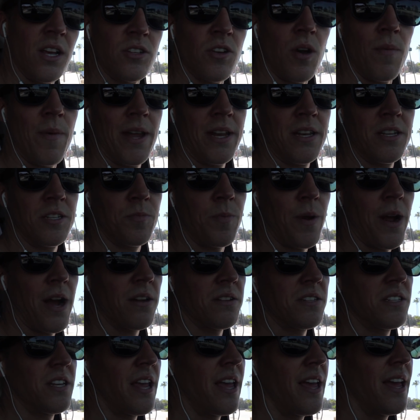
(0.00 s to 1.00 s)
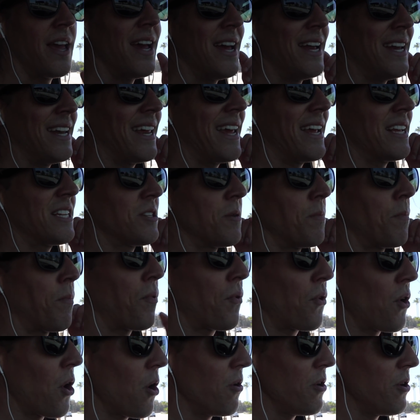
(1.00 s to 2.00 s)
So I'm heading to Sprouts to get some
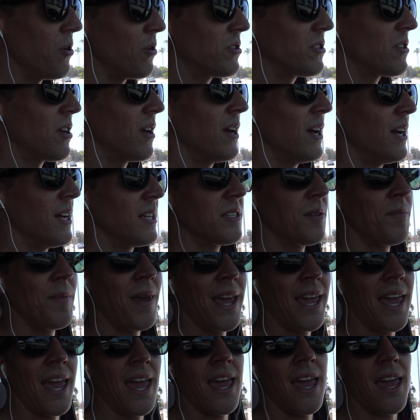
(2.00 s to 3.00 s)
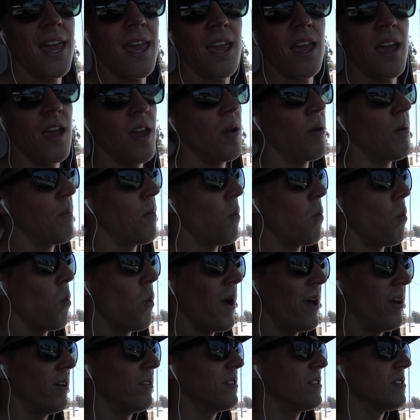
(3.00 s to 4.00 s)
produce to make a
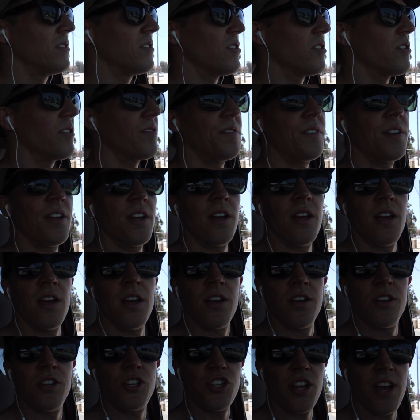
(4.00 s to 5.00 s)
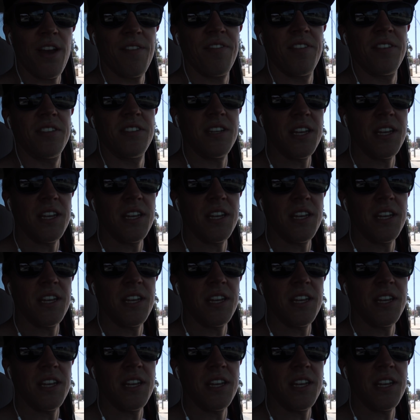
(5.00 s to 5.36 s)
well-deserved Chef